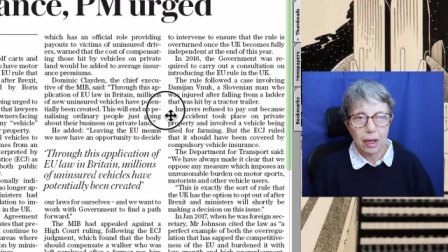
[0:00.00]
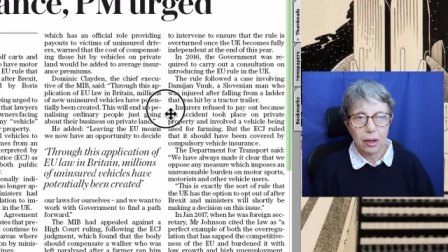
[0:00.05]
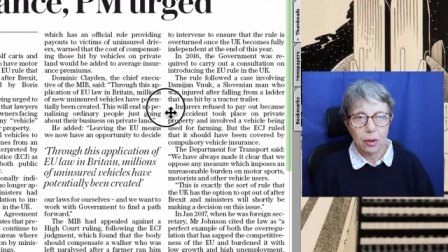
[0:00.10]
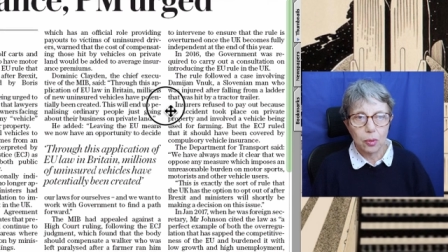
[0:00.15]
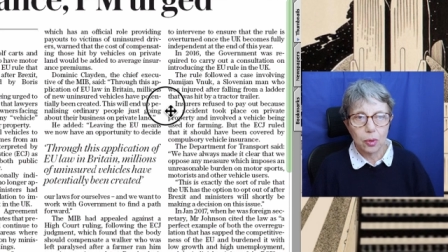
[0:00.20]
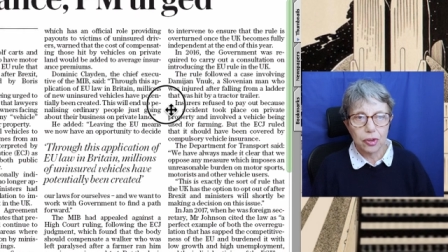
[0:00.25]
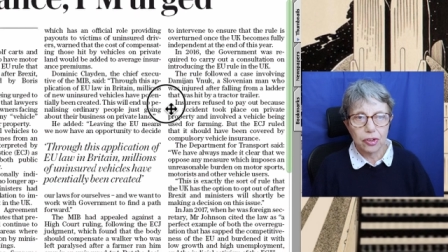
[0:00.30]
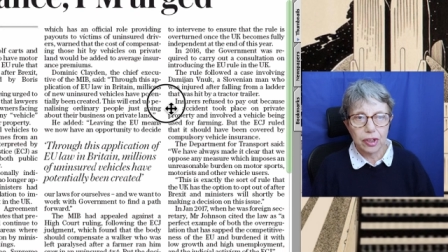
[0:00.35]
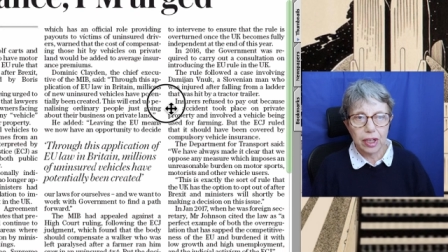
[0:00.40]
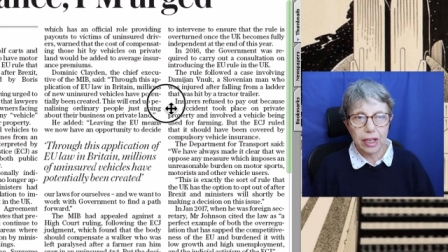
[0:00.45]

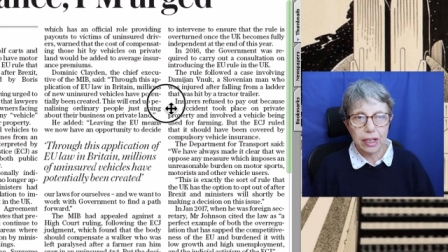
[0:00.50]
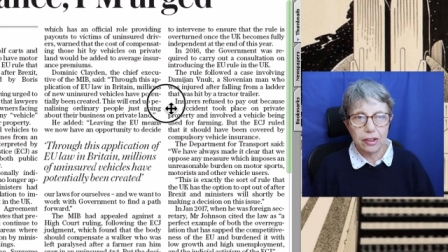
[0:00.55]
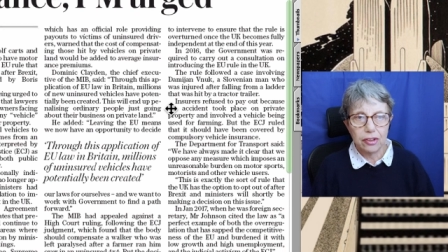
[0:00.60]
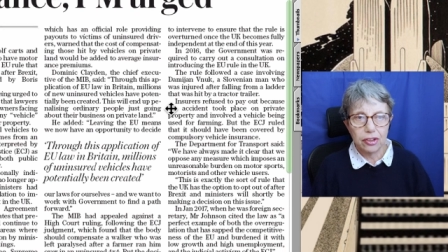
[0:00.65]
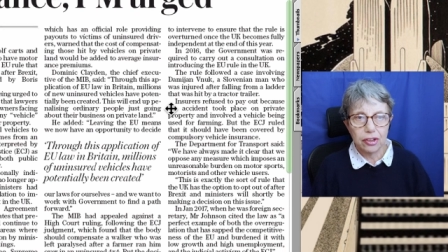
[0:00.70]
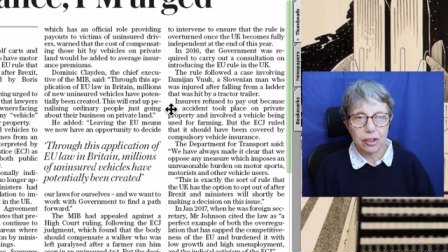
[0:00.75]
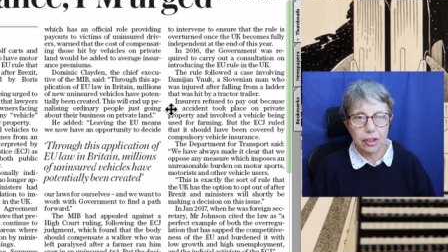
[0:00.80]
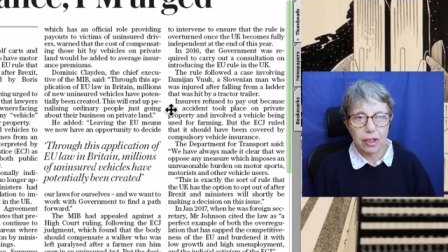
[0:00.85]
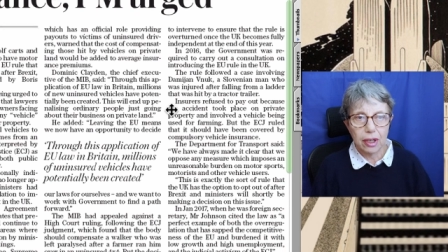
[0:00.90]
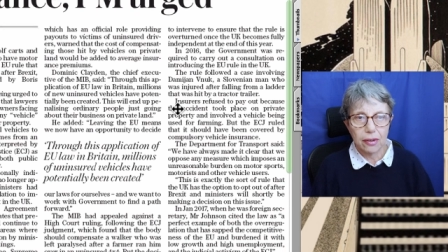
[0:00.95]
who was
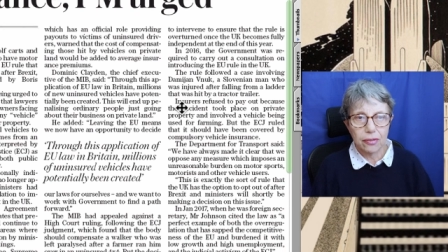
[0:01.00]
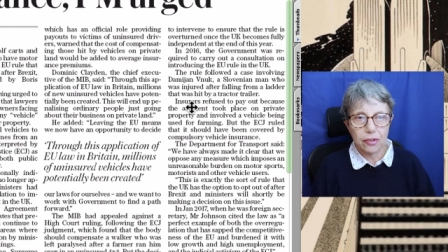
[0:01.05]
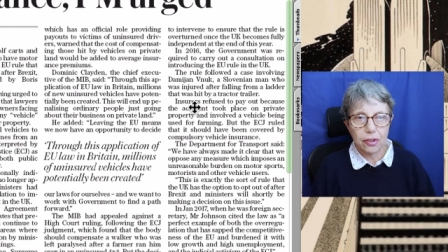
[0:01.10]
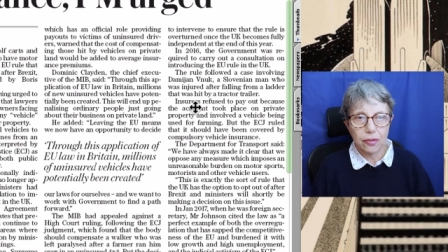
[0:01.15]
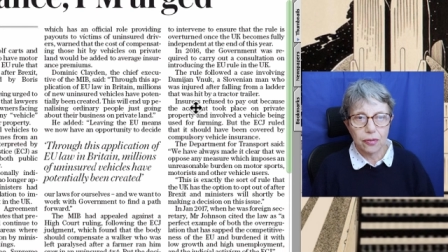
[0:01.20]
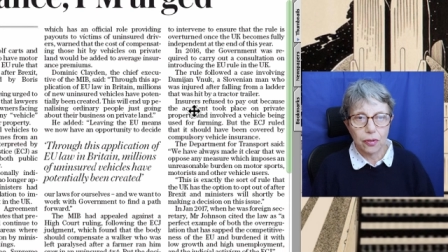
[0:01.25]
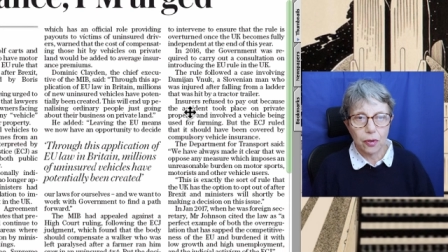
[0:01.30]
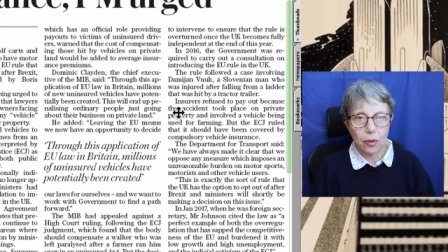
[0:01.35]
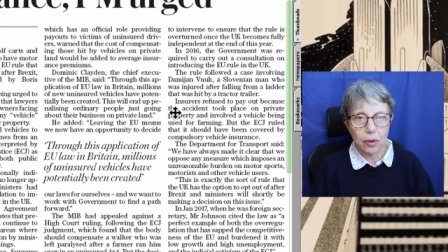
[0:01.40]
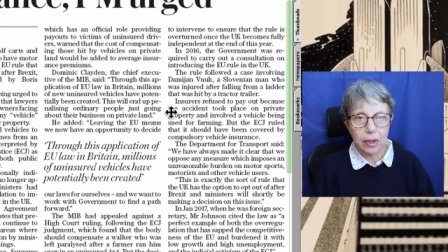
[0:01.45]
injured
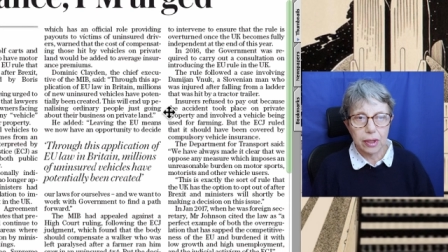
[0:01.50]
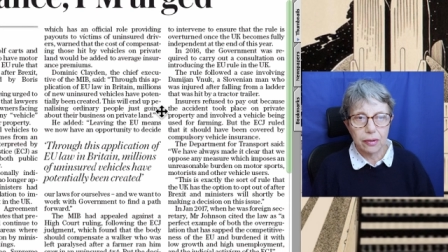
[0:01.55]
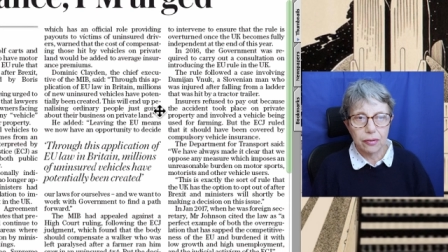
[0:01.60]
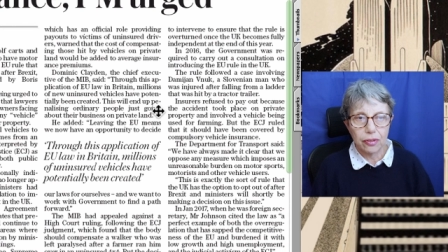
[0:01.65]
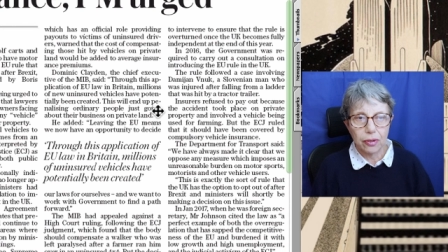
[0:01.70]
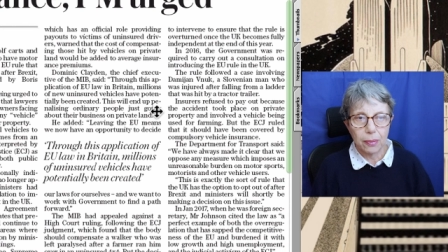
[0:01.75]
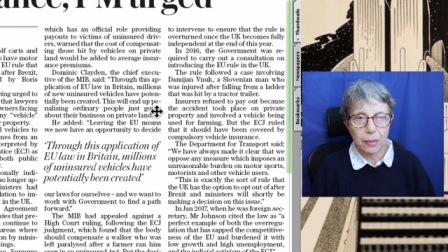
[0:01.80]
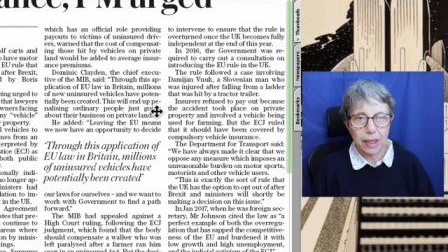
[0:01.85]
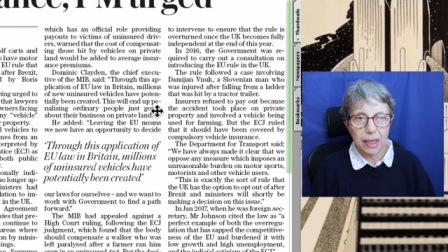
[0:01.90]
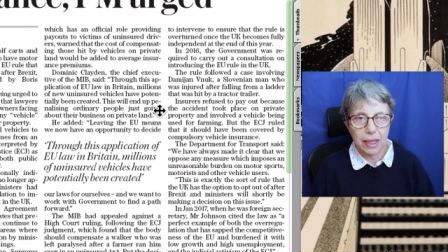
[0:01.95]
after falling
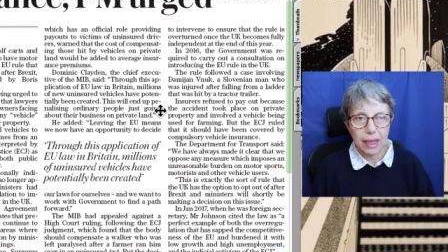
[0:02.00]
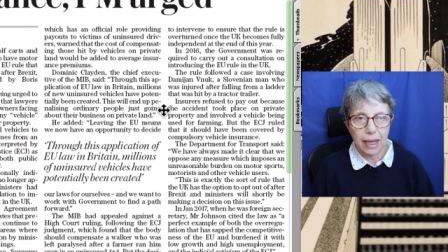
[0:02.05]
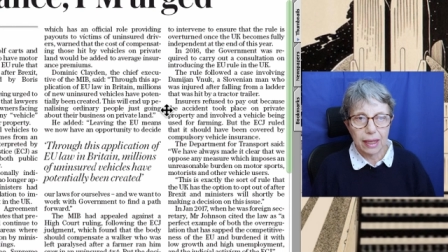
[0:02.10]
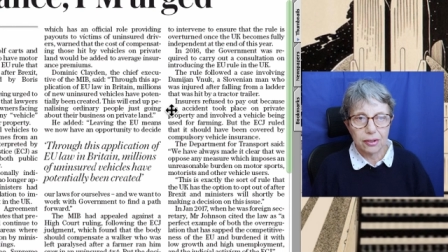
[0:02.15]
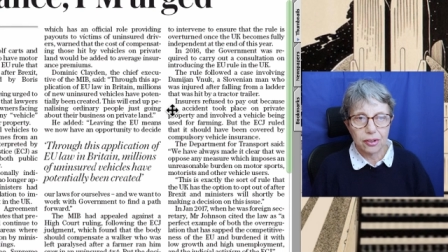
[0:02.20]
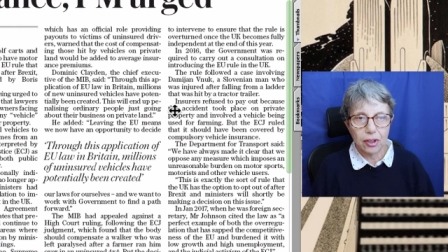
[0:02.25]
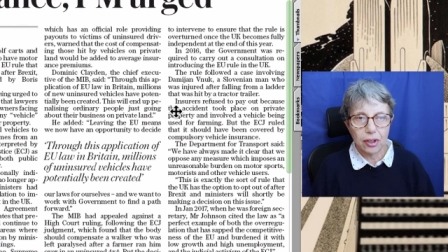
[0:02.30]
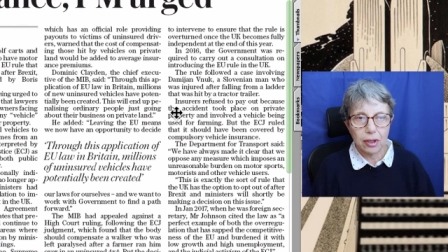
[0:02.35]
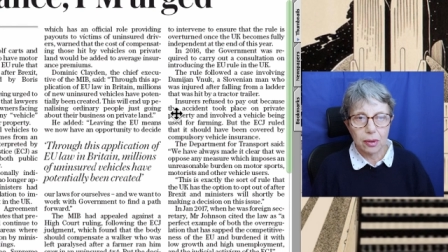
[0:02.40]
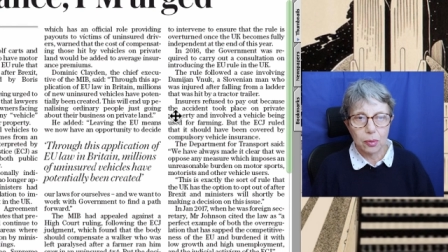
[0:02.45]
from a ladder